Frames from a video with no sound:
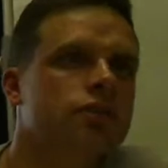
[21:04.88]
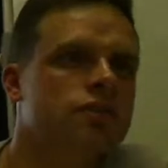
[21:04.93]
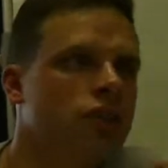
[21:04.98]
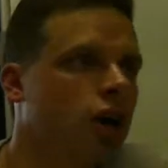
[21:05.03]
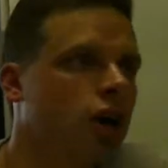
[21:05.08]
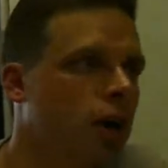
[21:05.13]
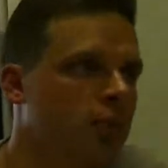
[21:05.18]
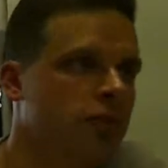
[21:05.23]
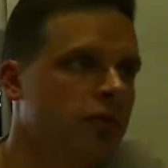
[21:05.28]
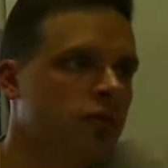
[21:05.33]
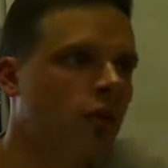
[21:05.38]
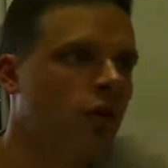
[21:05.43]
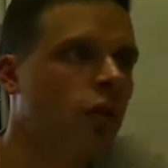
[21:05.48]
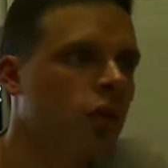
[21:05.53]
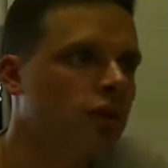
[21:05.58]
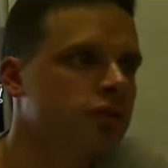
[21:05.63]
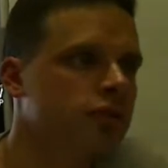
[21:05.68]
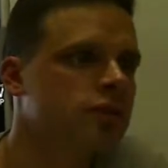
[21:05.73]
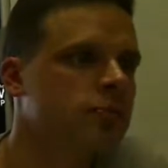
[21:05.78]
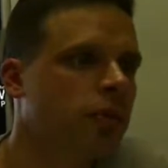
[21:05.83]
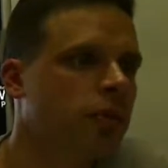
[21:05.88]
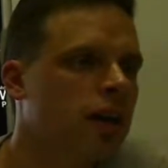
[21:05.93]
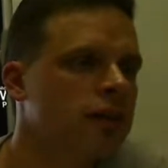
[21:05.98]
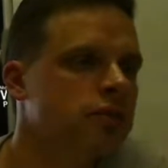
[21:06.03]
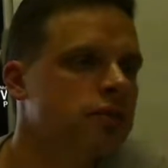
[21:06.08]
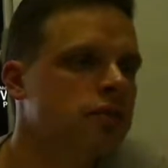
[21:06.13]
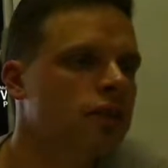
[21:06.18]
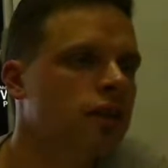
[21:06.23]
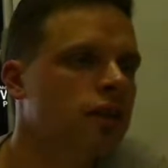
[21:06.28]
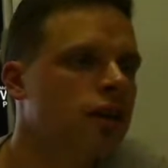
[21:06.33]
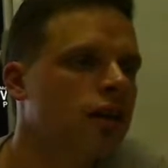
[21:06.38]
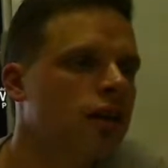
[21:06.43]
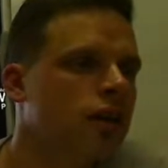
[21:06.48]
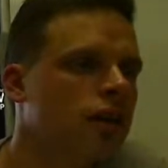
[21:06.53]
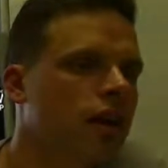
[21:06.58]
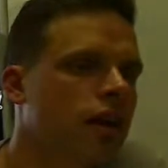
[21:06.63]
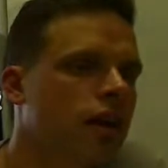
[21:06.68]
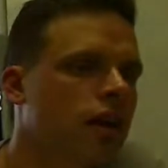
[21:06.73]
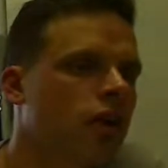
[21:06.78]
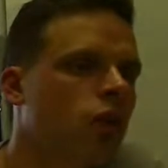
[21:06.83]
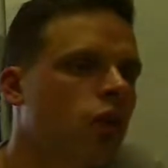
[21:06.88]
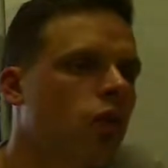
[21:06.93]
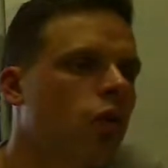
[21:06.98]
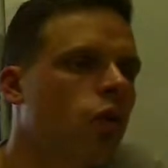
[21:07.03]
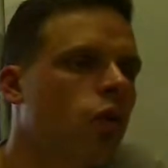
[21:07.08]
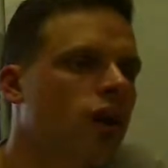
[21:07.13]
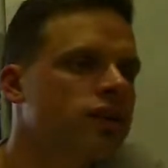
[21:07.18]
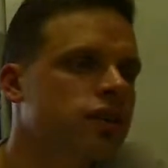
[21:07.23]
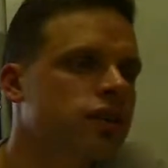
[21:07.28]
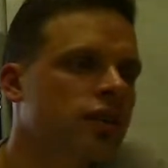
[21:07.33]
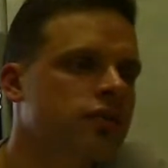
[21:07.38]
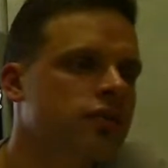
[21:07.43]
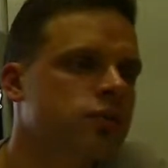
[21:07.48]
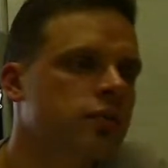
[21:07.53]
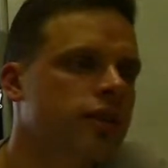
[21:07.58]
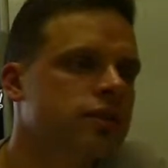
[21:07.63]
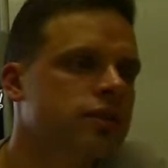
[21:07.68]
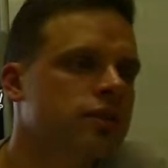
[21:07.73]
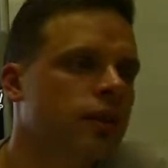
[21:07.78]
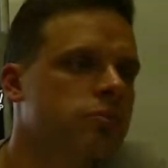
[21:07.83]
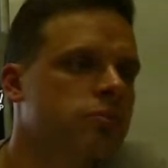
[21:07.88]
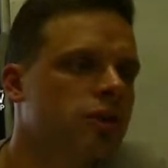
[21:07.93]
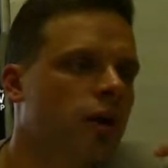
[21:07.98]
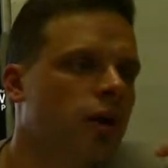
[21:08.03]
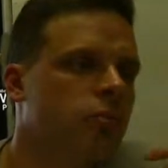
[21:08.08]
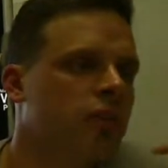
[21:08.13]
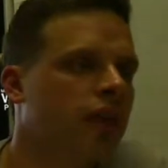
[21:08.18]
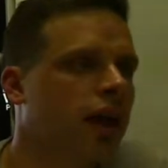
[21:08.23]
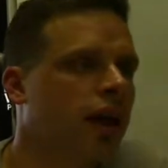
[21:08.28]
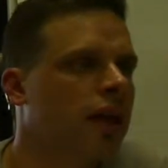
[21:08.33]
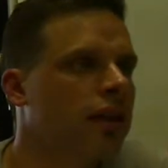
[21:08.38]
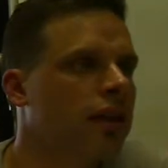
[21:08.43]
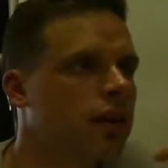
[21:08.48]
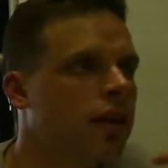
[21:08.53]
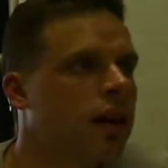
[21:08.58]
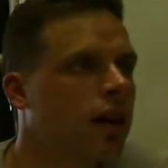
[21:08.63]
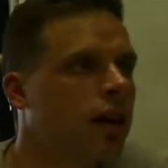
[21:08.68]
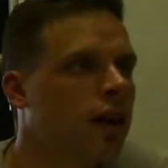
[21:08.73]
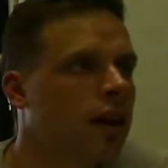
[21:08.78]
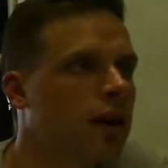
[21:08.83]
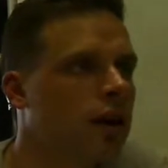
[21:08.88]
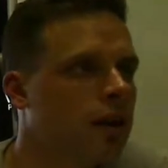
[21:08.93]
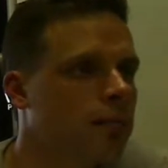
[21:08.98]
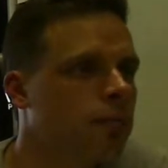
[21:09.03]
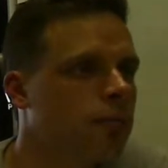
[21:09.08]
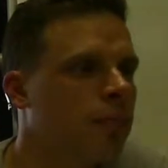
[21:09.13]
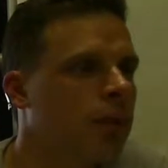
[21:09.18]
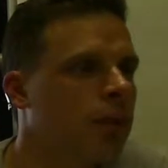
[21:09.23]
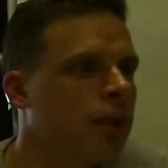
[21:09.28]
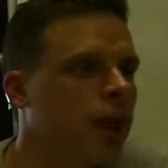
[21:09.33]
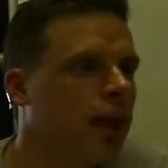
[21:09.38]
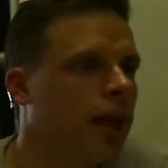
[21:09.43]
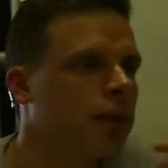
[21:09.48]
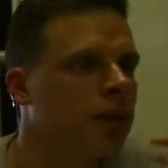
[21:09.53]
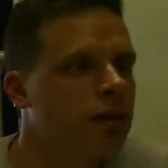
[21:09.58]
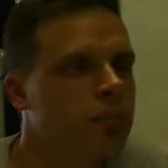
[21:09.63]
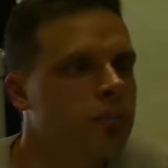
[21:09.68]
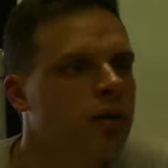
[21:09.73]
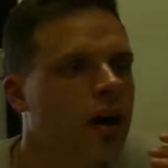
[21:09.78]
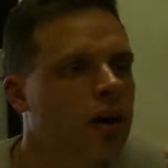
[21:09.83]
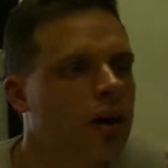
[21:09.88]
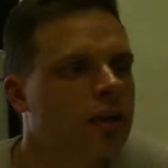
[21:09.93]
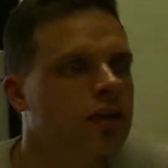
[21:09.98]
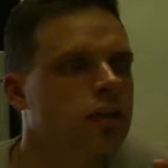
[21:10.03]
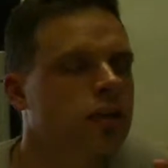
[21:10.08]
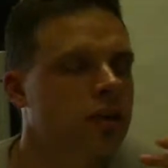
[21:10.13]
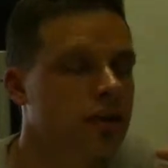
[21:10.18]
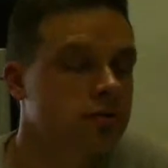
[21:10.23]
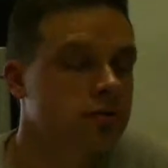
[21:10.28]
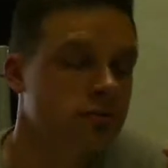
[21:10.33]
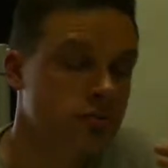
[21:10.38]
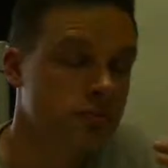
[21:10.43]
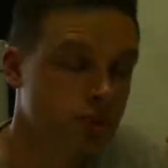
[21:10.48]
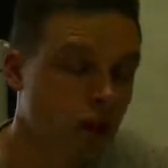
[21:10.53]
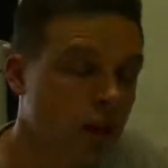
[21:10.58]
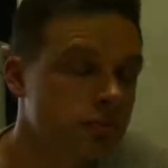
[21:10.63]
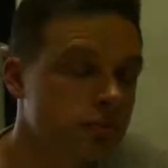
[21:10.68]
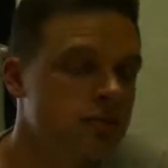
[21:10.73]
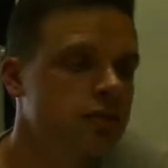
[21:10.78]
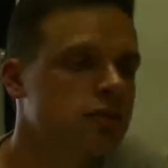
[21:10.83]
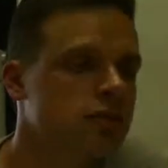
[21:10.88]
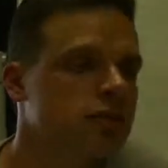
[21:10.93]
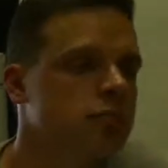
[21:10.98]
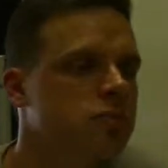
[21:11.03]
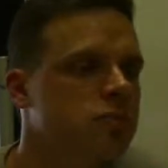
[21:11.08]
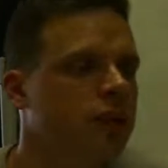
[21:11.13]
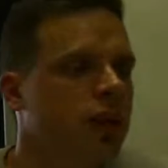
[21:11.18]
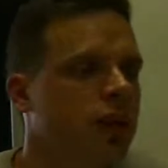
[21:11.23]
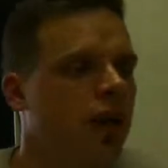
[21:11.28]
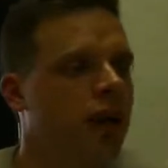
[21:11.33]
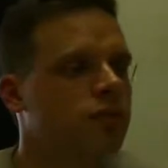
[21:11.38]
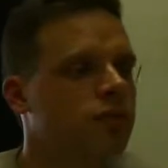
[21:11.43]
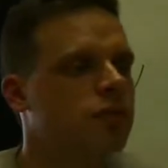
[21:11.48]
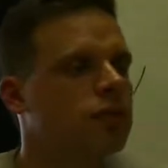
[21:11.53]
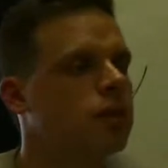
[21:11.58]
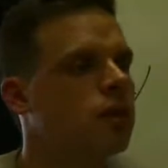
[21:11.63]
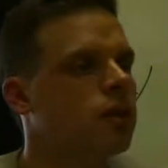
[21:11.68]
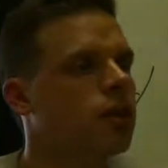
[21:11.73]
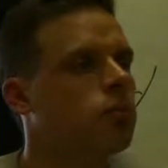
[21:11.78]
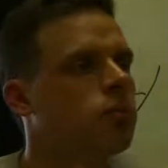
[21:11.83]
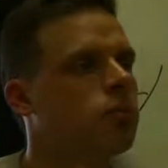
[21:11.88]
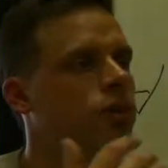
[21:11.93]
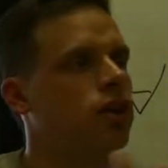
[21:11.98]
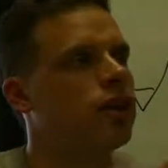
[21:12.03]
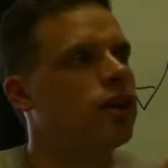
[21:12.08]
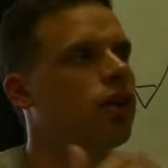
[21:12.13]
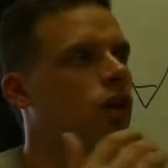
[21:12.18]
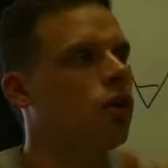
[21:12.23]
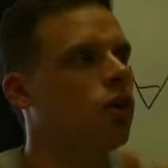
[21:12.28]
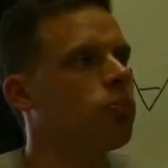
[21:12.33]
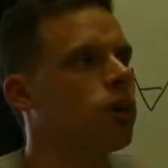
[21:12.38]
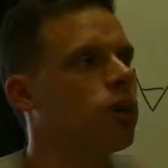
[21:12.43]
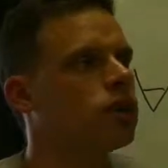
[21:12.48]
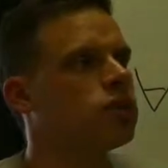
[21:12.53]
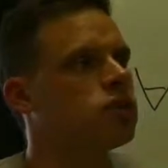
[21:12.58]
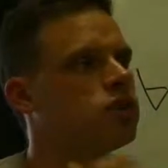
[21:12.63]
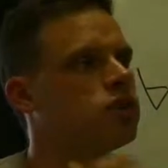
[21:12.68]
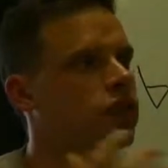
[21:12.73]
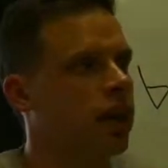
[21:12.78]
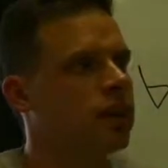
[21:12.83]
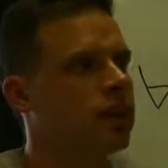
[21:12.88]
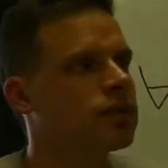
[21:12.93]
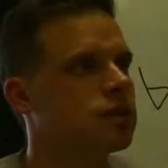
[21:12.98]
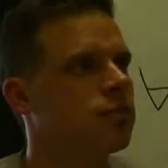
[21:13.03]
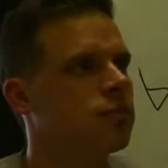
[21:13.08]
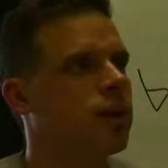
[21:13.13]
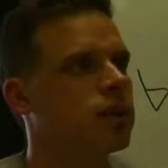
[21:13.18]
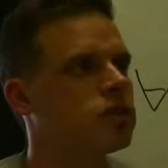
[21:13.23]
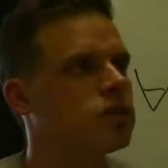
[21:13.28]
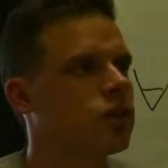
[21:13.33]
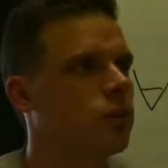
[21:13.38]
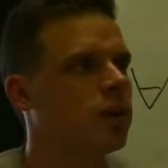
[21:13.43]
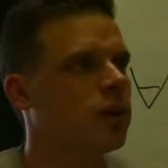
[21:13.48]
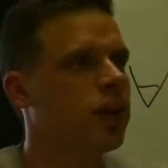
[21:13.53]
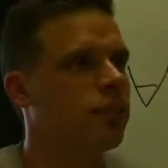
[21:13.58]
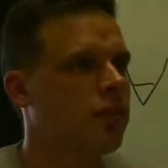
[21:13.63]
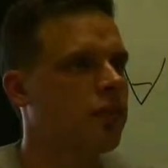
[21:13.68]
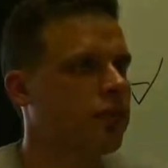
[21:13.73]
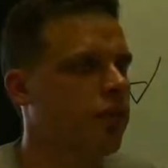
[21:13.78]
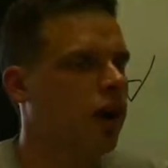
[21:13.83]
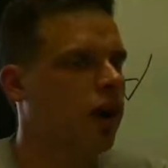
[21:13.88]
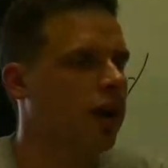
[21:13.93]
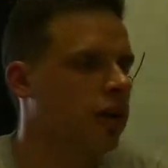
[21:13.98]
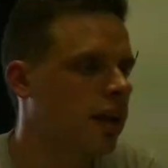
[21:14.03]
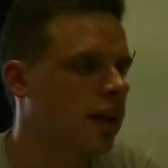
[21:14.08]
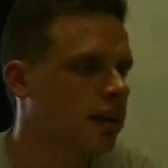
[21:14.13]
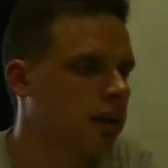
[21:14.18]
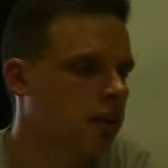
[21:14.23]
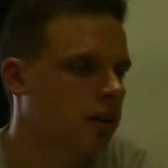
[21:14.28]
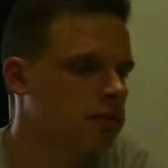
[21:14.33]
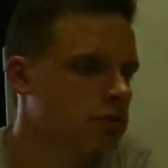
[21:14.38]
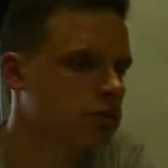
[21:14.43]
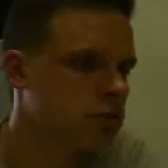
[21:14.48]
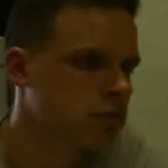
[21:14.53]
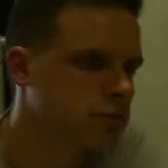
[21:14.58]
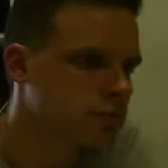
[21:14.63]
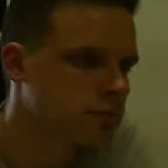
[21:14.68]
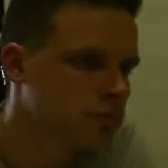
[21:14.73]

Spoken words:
of time and for all of space. It'll always have to be a subtype of that. And the type system is going to have to put in a whole bunch of checks to make sure we never violate that rule.